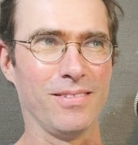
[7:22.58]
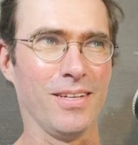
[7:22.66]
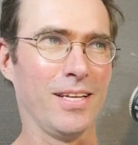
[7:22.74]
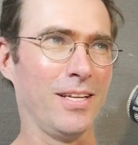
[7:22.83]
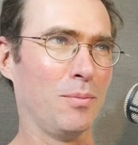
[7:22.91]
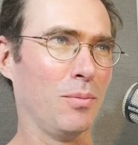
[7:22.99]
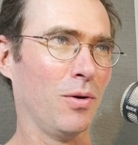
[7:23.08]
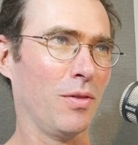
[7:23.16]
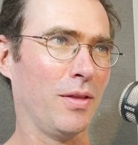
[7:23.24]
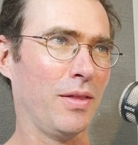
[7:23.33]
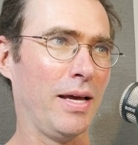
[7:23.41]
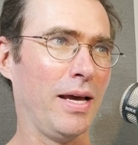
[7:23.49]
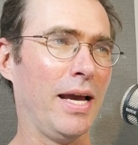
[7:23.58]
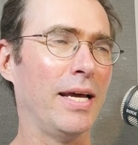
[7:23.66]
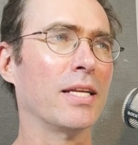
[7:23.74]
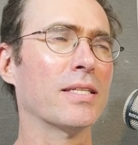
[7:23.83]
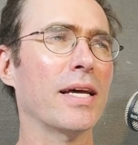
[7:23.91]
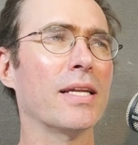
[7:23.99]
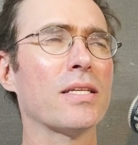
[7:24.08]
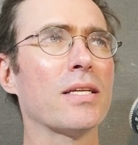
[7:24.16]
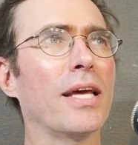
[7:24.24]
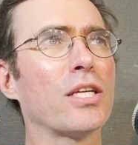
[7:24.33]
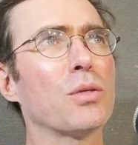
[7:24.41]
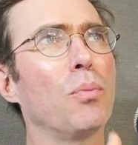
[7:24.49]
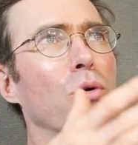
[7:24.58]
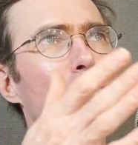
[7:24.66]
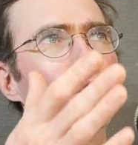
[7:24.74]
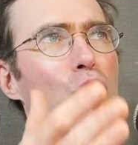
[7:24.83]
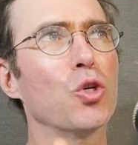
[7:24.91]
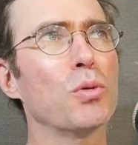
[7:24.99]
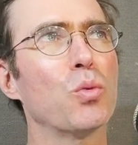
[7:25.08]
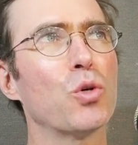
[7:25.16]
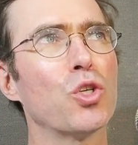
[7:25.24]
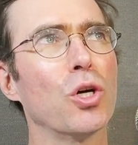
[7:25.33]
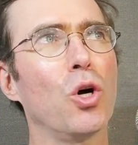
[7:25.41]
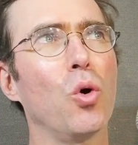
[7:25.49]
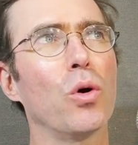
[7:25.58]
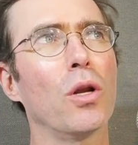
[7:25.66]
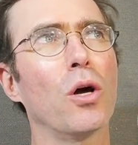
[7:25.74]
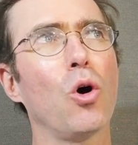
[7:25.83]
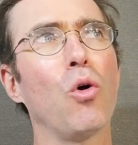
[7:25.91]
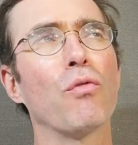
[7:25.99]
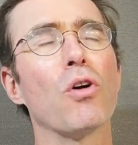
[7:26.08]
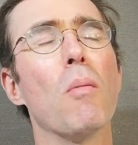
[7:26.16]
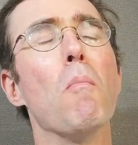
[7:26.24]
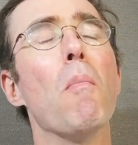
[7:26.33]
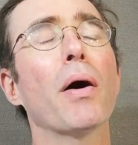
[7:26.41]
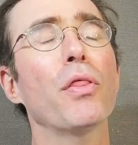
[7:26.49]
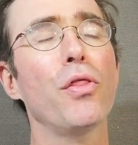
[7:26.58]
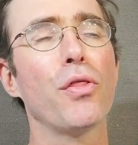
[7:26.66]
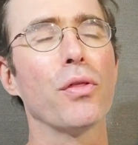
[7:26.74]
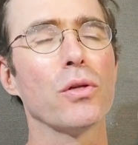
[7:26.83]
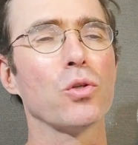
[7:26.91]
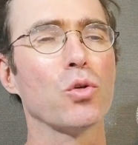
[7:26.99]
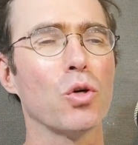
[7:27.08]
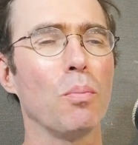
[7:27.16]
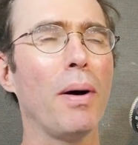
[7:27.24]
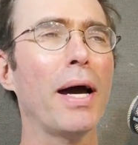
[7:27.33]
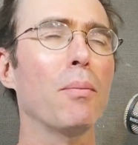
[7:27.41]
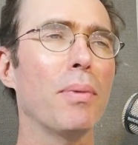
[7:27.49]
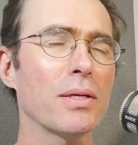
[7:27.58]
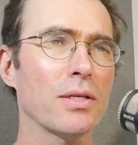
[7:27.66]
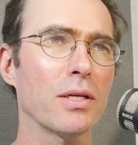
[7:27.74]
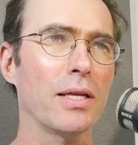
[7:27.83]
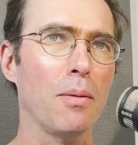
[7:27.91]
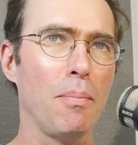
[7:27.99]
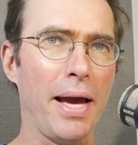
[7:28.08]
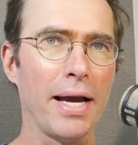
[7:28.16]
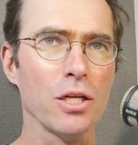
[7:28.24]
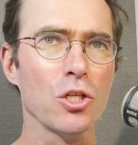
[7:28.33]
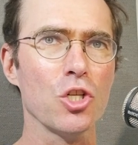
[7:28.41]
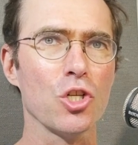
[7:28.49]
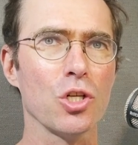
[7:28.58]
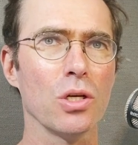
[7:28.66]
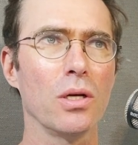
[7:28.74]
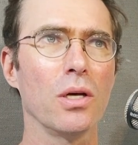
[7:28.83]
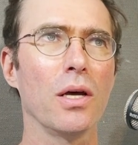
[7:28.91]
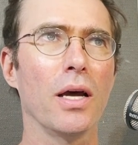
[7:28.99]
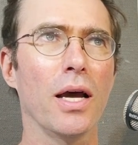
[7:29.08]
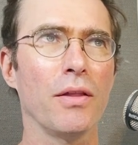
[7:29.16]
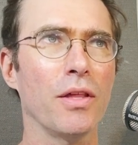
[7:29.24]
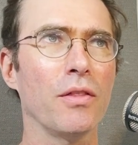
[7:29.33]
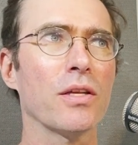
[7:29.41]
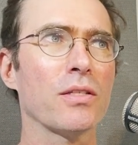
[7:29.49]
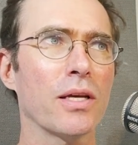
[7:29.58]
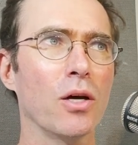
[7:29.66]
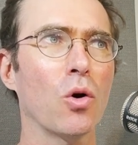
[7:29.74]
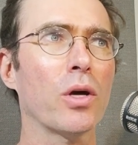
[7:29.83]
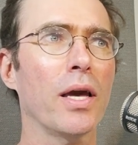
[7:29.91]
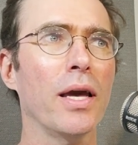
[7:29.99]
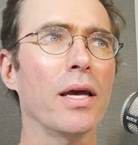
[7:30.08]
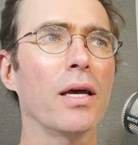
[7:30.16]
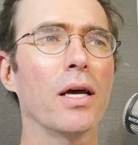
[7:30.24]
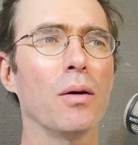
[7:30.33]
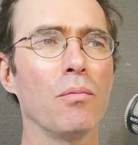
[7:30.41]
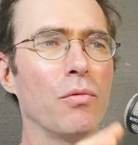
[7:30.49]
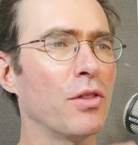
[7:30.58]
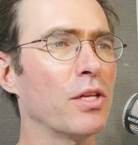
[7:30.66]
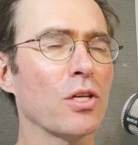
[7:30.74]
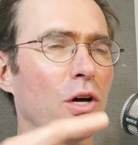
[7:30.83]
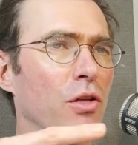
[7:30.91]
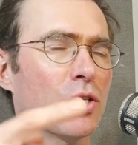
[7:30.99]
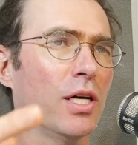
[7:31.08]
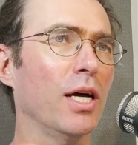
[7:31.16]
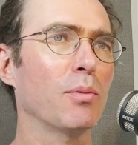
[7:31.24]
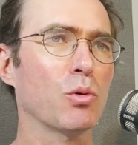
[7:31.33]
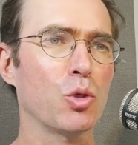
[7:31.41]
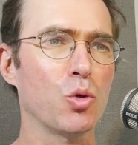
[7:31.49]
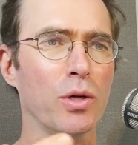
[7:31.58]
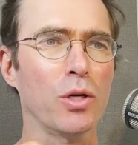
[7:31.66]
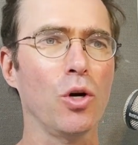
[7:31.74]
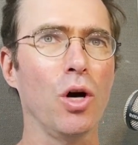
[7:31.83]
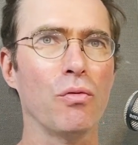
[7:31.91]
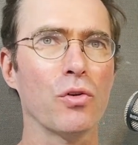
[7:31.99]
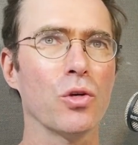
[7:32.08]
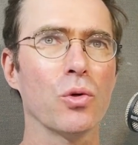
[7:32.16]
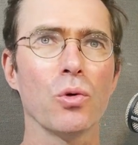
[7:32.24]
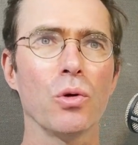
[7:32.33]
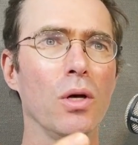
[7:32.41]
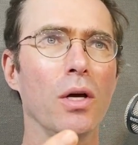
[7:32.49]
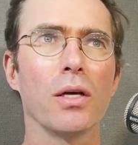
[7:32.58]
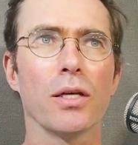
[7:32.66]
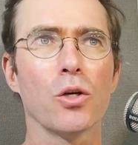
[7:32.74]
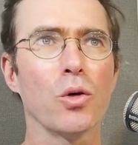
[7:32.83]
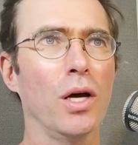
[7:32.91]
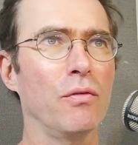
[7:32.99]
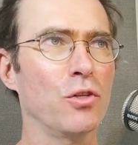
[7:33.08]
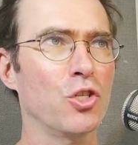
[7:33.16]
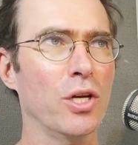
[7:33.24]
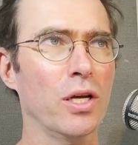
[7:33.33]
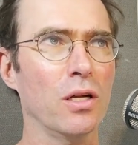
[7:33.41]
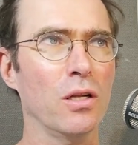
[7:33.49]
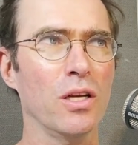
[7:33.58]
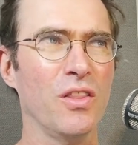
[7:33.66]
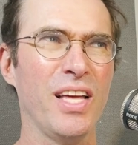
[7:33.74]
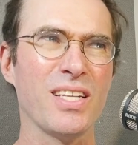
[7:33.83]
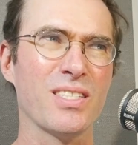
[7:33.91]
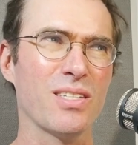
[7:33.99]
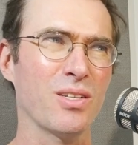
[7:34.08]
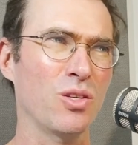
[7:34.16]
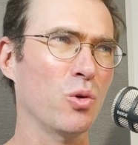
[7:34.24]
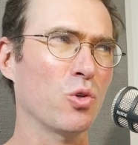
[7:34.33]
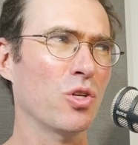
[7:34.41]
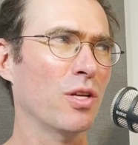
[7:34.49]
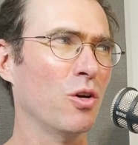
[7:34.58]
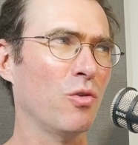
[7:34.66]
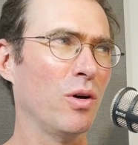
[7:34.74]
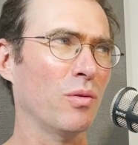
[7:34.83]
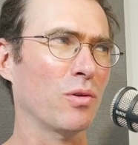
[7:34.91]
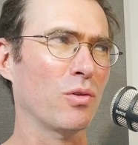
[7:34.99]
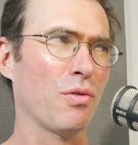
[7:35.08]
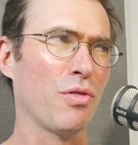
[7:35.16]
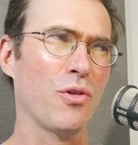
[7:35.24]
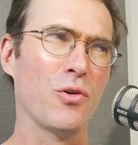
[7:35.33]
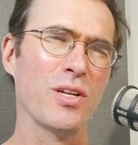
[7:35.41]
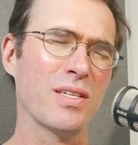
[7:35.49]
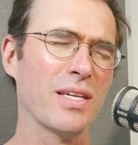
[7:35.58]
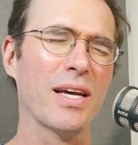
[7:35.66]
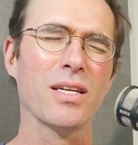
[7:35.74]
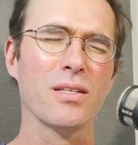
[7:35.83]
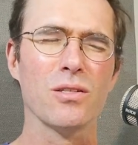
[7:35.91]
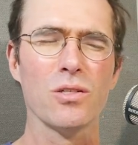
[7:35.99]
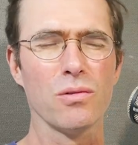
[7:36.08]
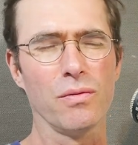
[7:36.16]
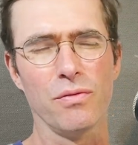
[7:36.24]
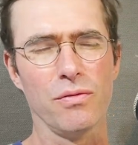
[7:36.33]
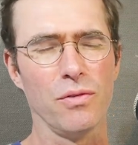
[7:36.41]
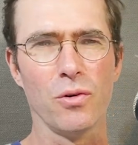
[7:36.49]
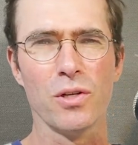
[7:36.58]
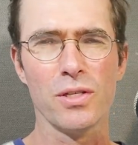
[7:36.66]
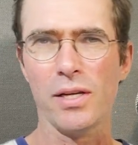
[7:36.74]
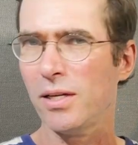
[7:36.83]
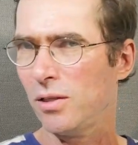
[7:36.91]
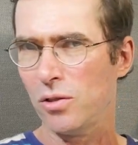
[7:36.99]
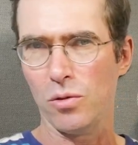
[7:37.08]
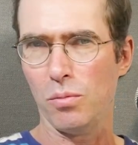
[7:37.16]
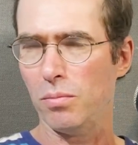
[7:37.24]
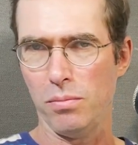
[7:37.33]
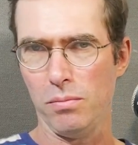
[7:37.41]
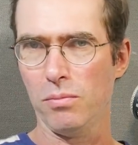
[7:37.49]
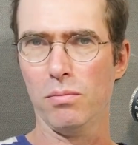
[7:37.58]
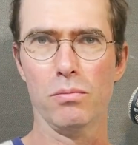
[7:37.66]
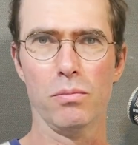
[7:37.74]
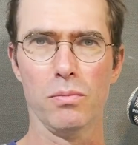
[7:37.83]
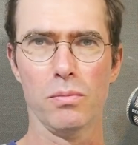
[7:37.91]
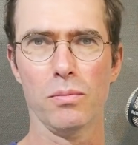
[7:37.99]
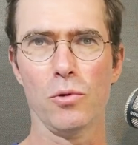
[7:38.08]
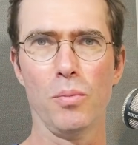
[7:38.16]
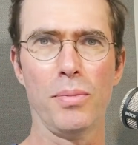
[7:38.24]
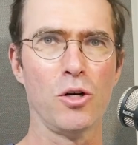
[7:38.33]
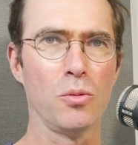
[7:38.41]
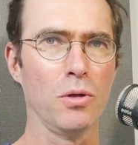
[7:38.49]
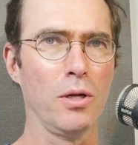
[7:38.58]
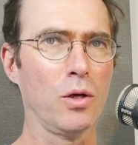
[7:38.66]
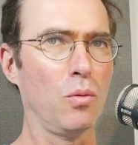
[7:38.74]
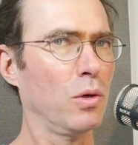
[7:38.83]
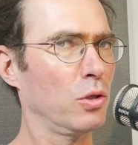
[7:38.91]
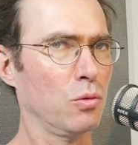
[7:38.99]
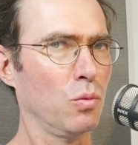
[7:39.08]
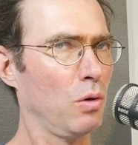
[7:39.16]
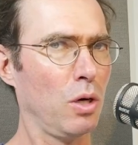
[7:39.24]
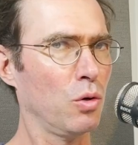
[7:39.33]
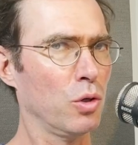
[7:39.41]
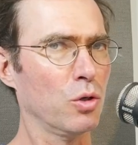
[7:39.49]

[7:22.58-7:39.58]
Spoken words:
No, you need more than that. And it's like sponsorships which are going like over a month. So you buy basically a package. And then they say, okay, these are the times which we can offer you. Here you have a jingle, and that's usually around 30 seconds, 40 seconds. So comparable like how your